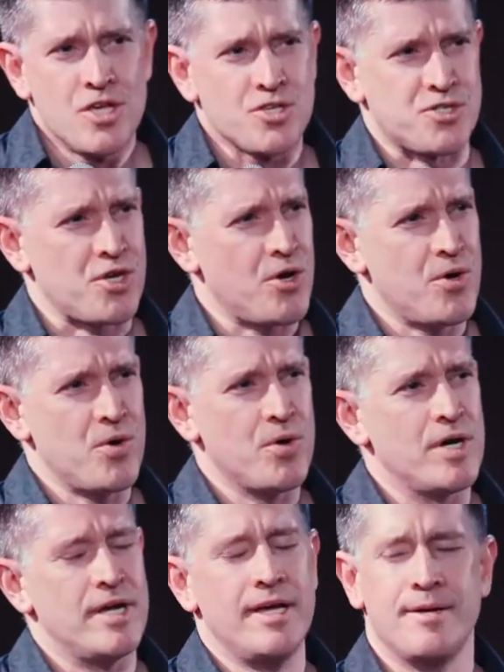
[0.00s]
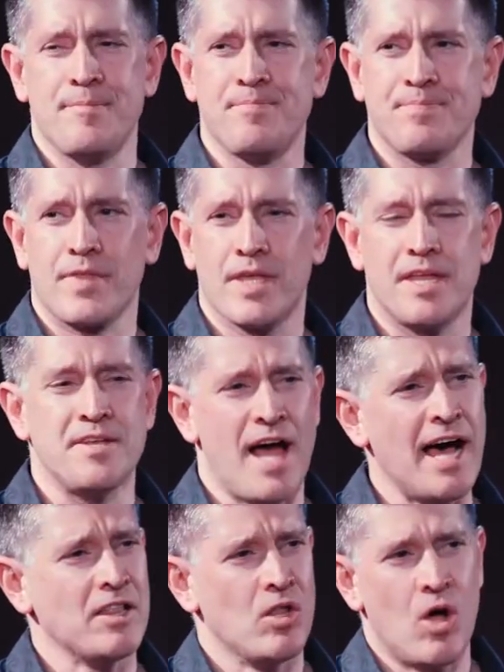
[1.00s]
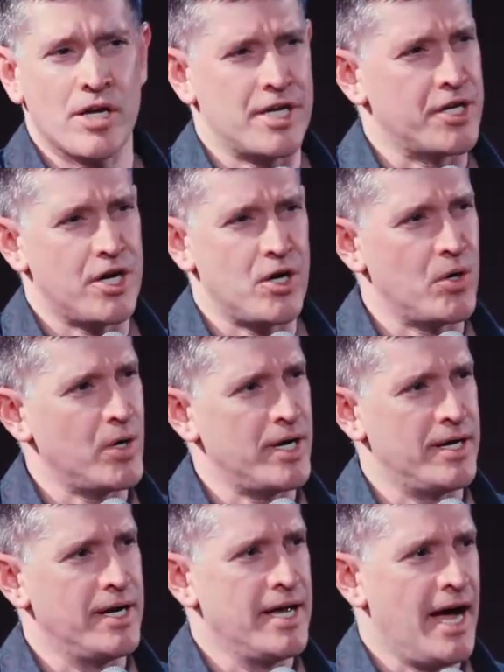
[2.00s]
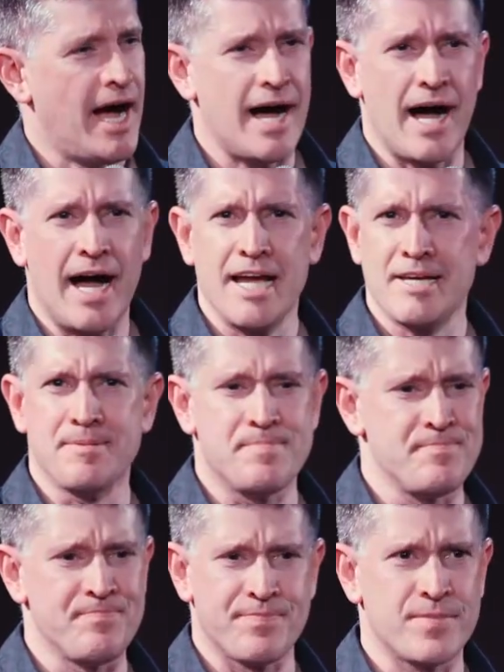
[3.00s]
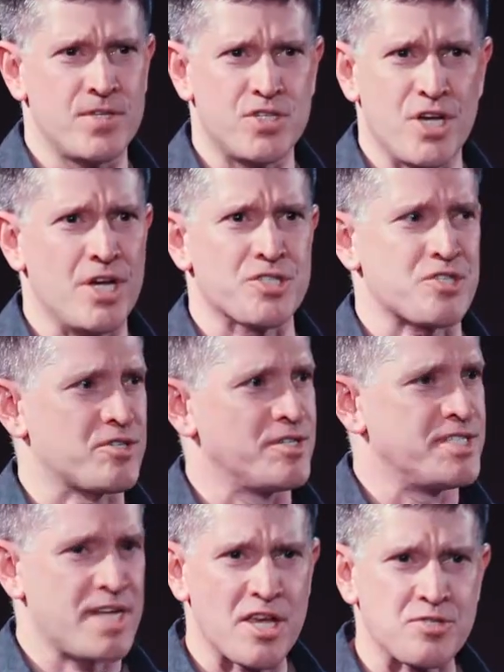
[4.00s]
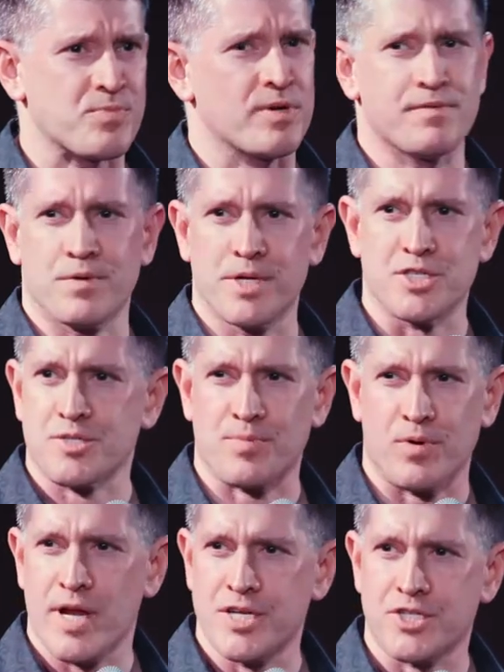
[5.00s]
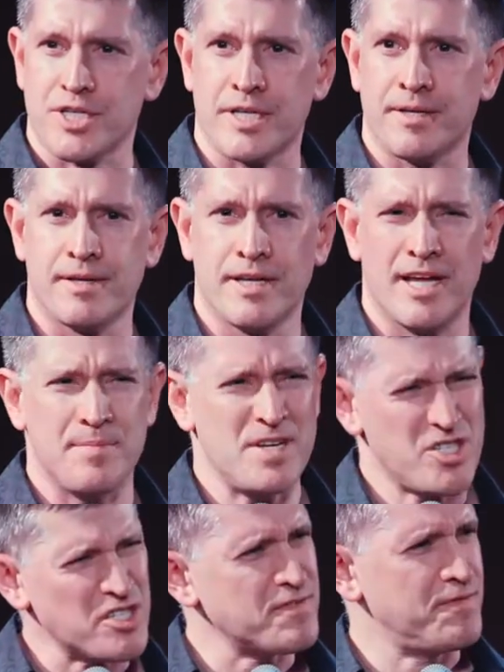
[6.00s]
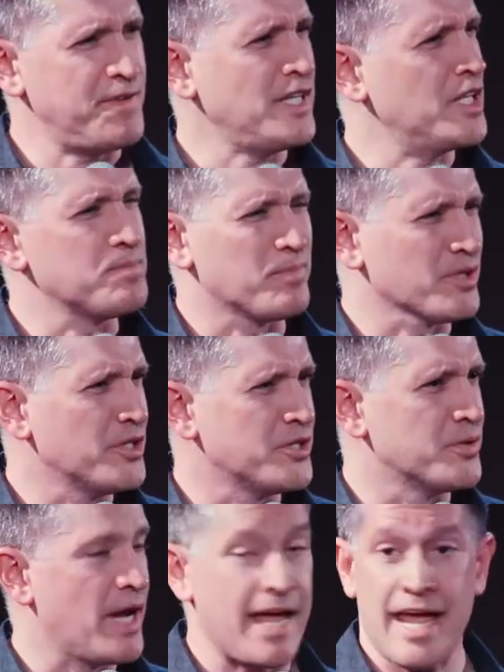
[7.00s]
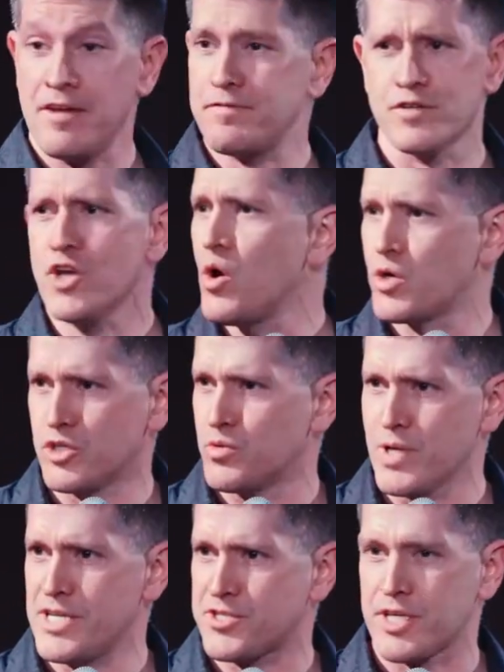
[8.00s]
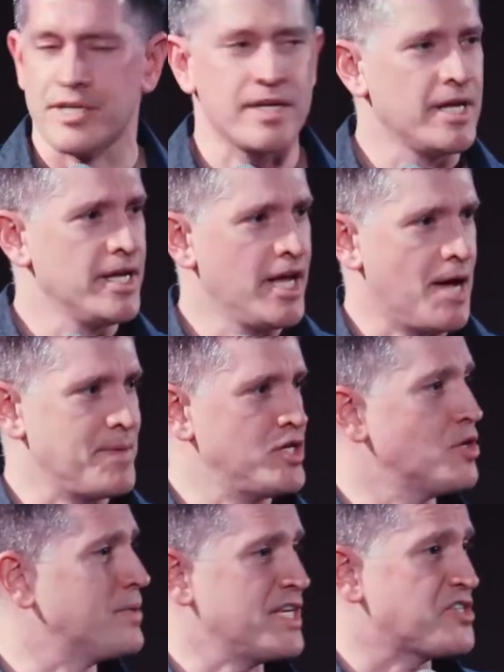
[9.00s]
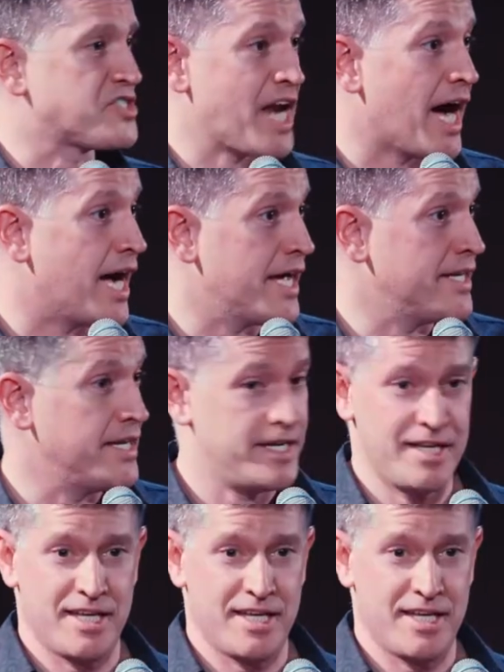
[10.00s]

So, not long ago, I am just desperate for inspiration. I mean, just feeling blue, and for no good reason. I mean, nobody's died.